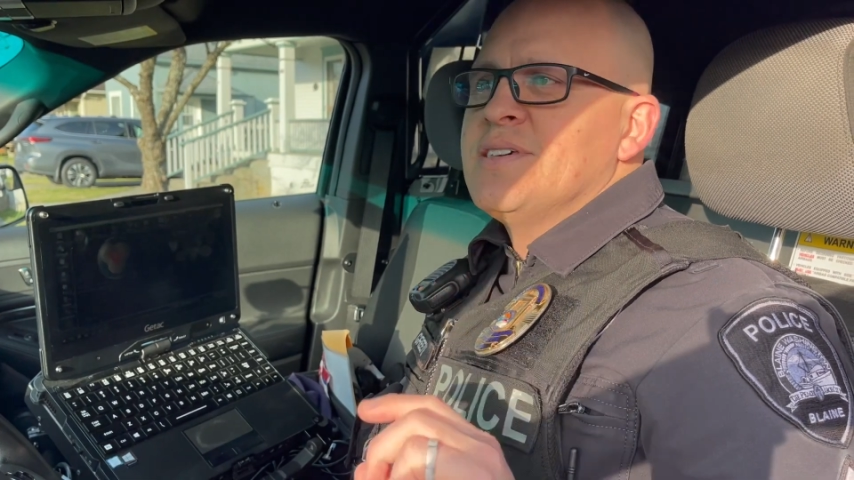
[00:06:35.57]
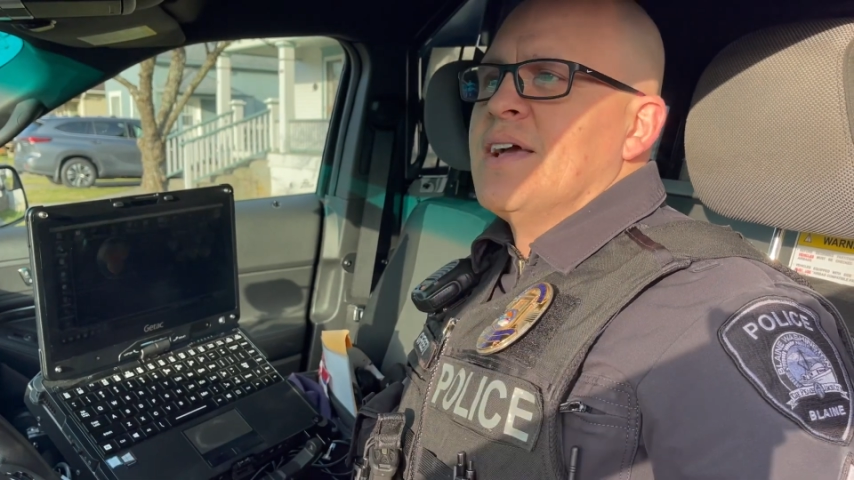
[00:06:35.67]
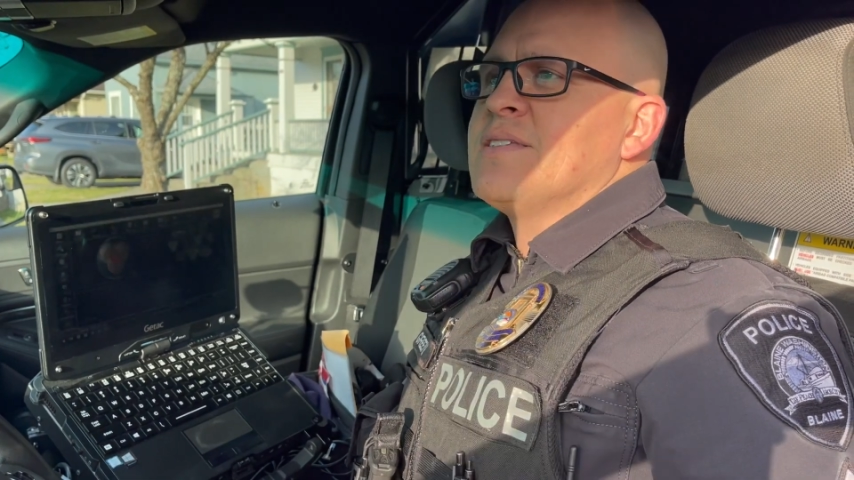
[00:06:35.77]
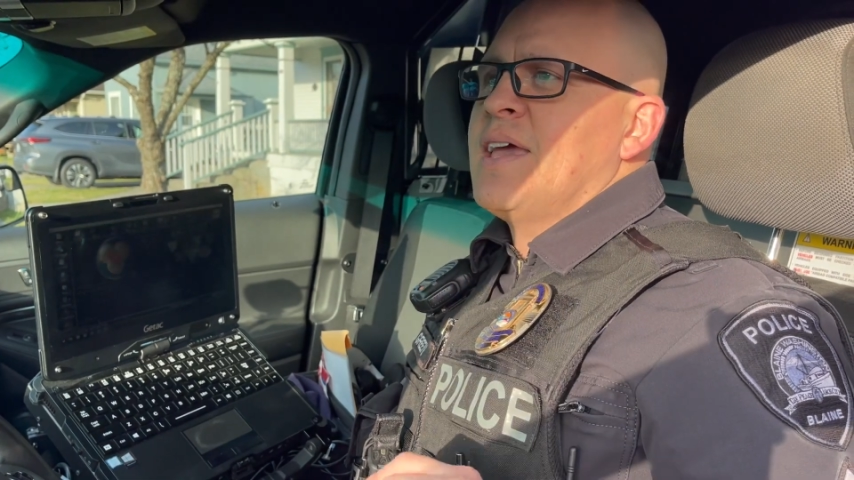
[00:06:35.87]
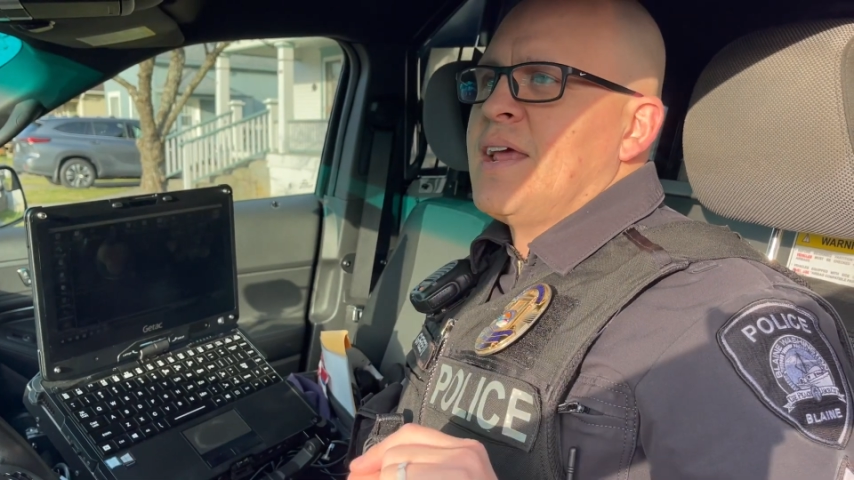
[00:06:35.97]
He
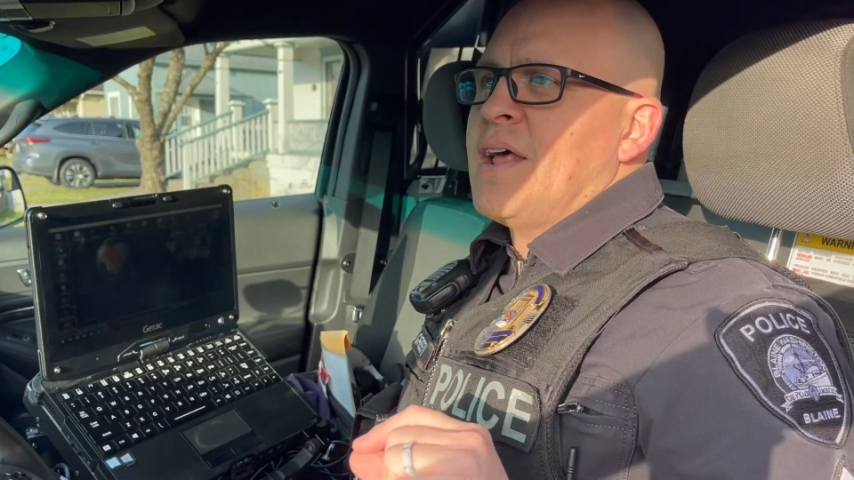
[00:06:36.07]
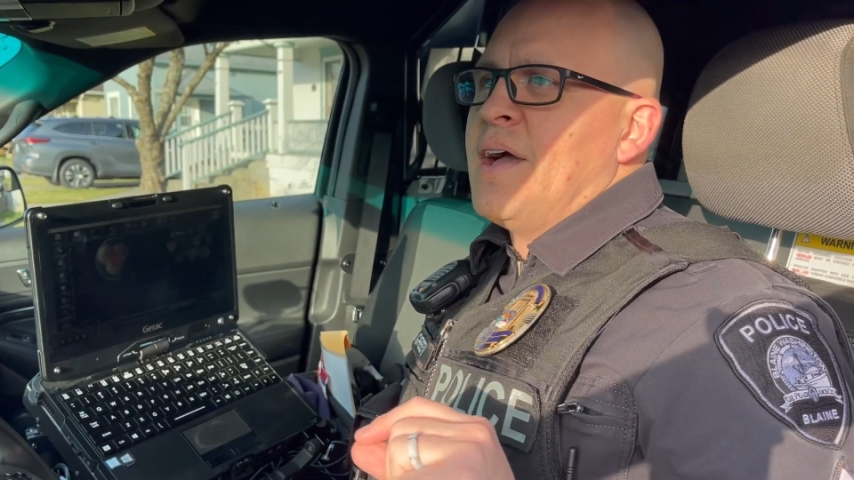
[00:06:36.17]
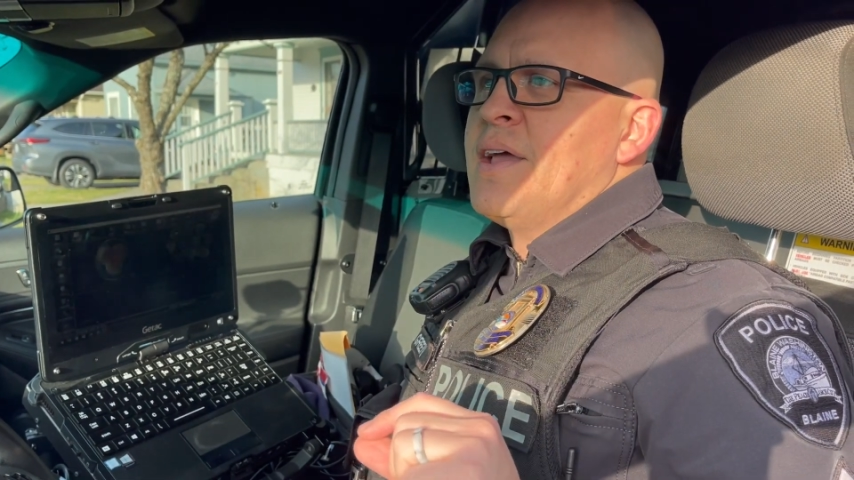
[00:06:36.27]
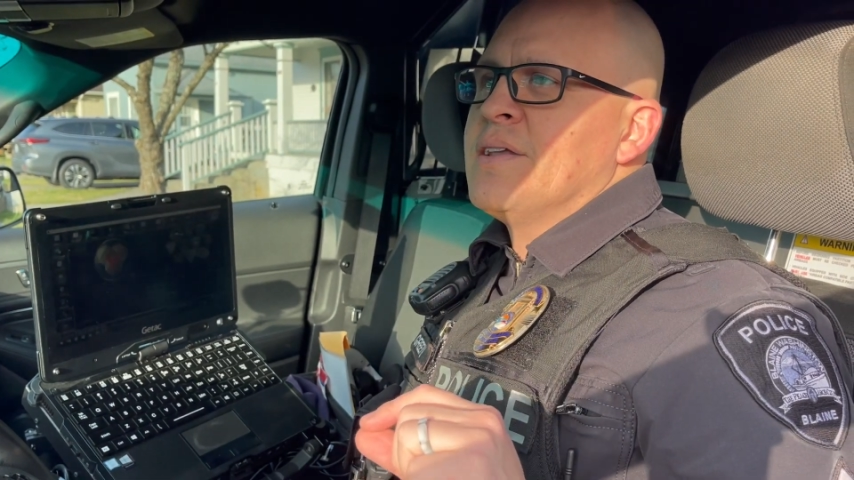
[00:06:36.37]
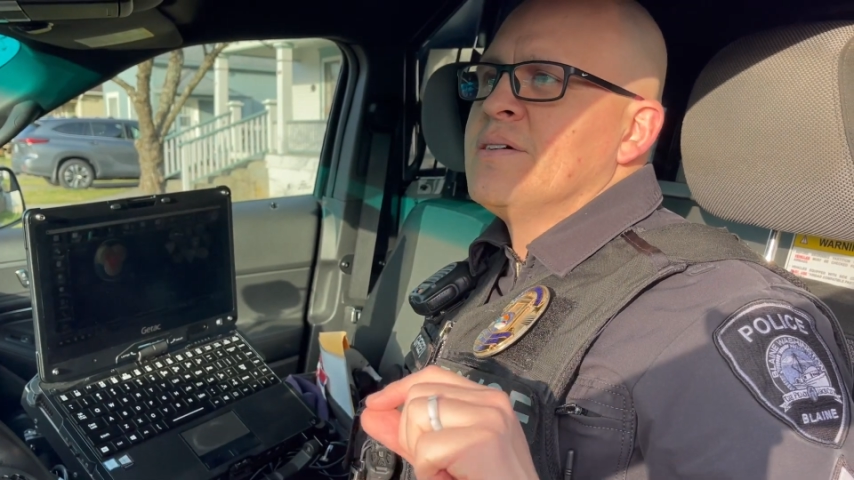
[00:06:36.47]
had
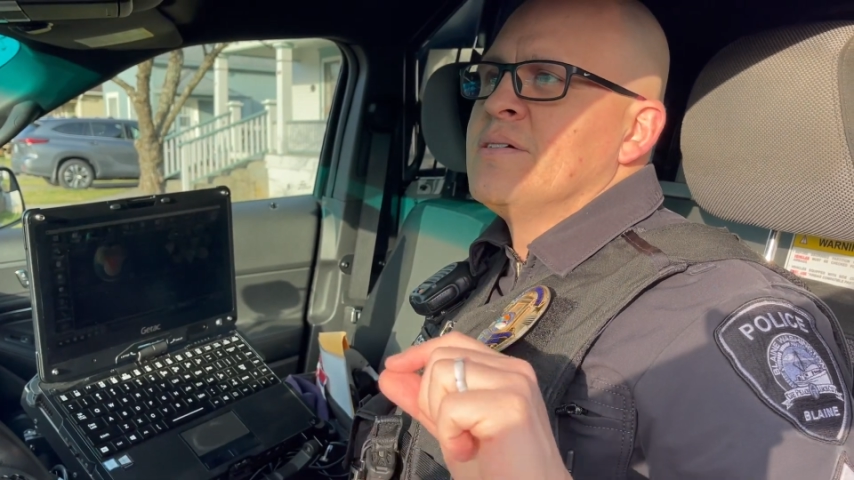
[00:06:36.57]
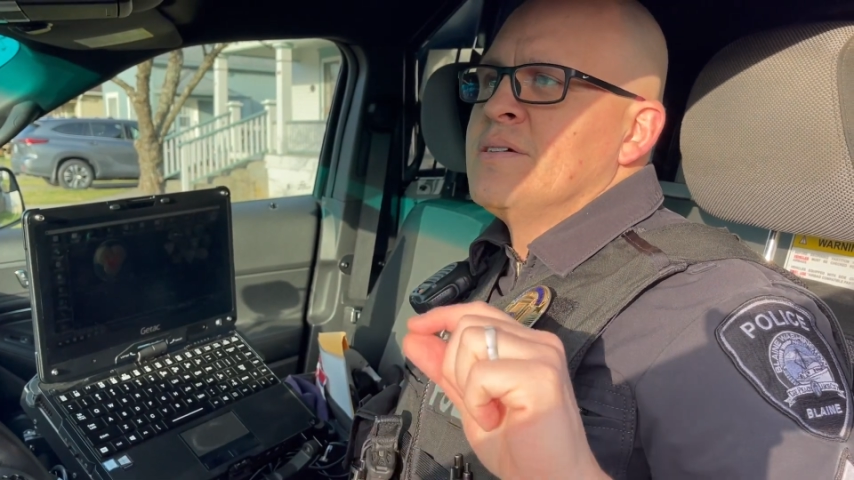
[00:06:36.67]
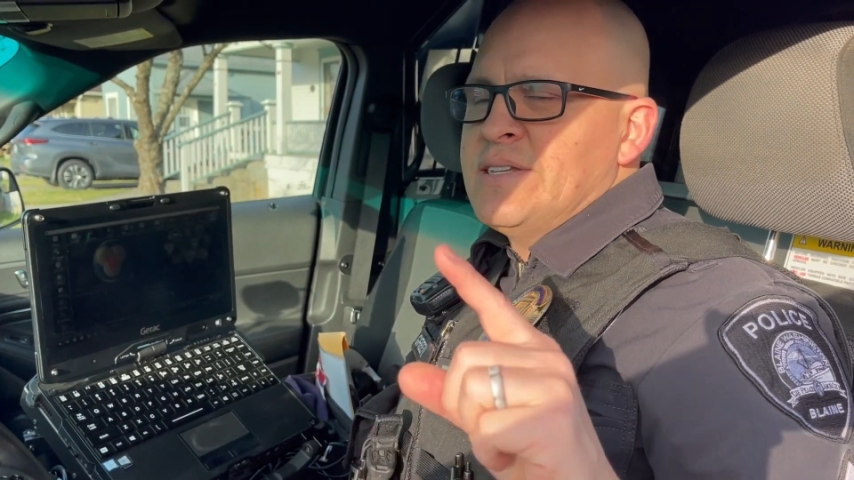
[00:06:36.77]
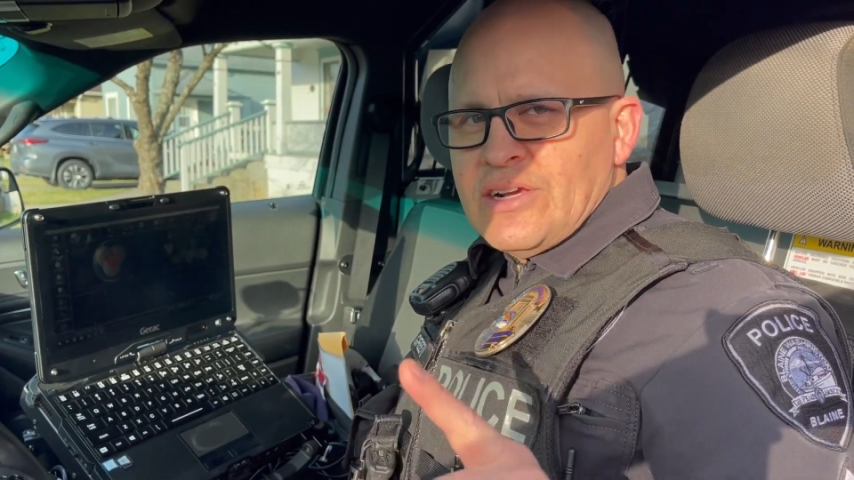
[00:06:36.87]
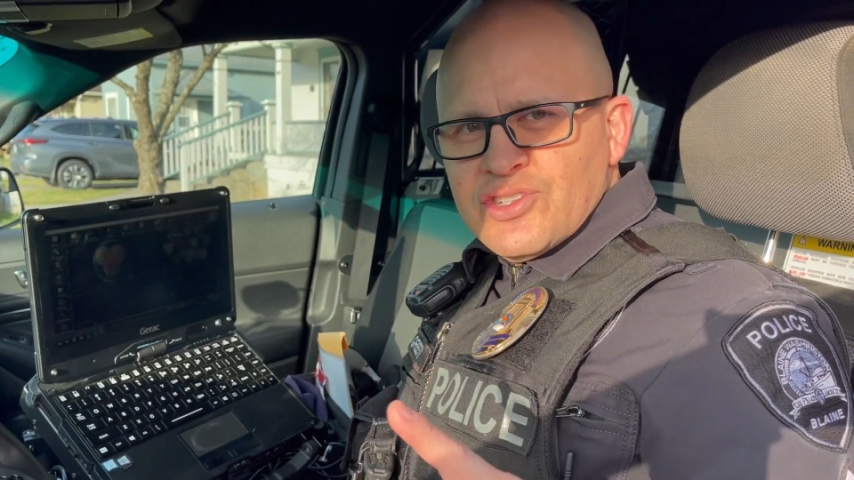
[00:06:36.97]
canine
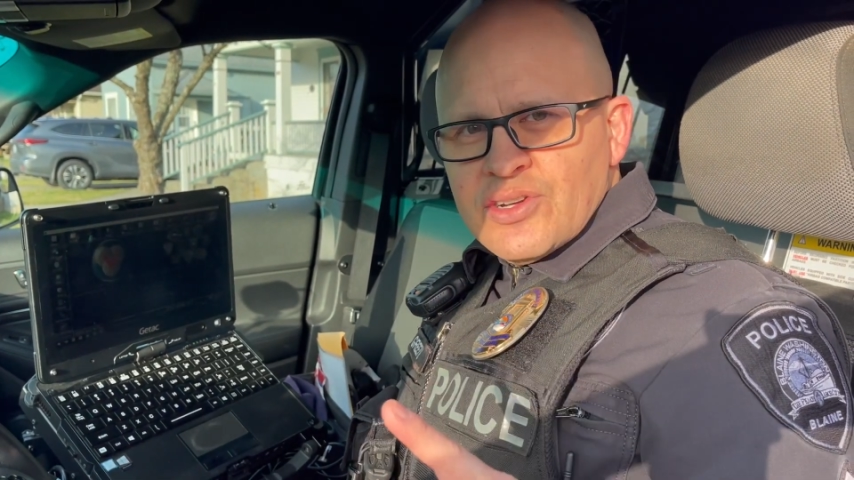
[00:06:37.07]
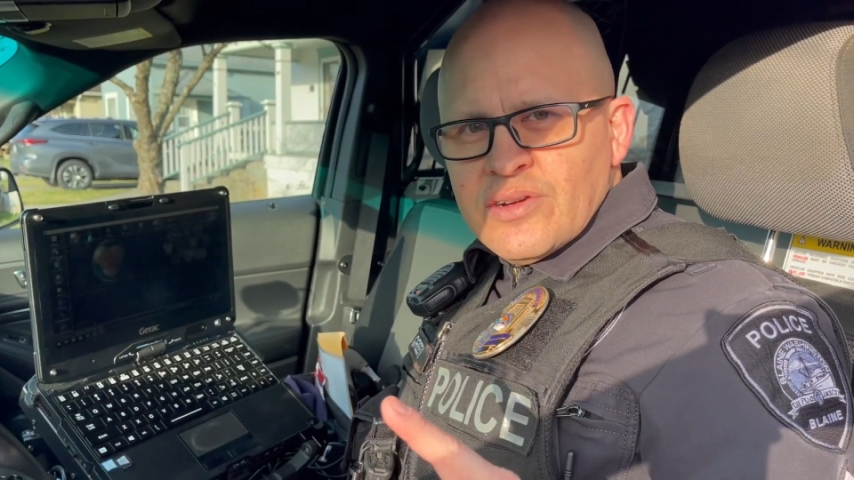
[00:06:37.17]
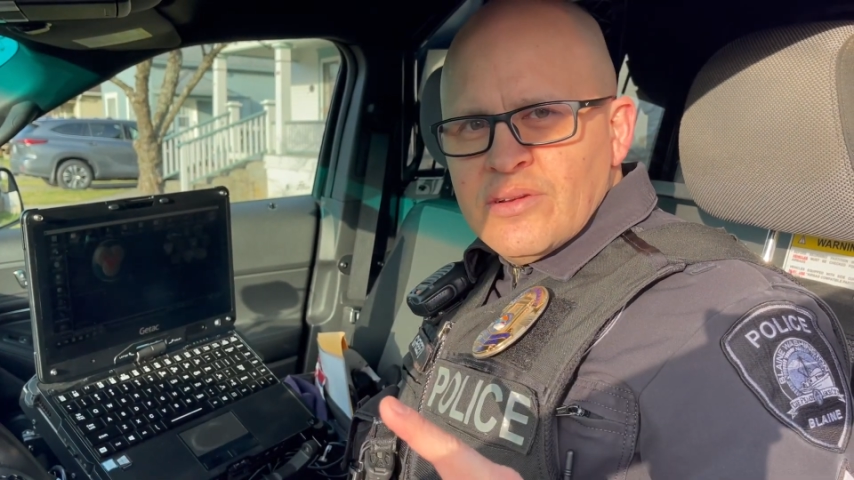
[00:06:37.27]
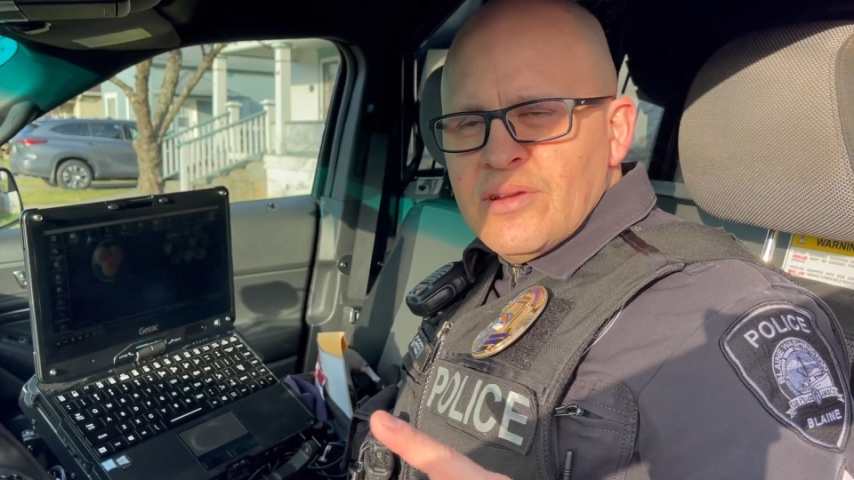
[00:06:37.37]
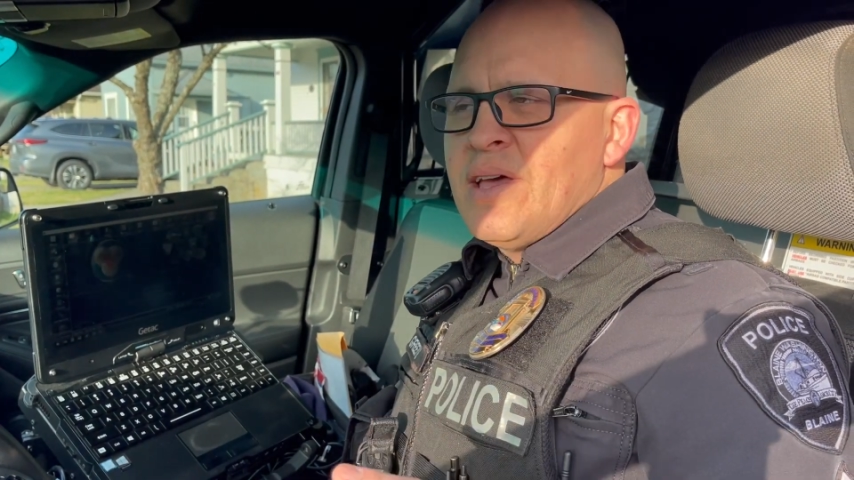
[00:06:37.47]
Dexter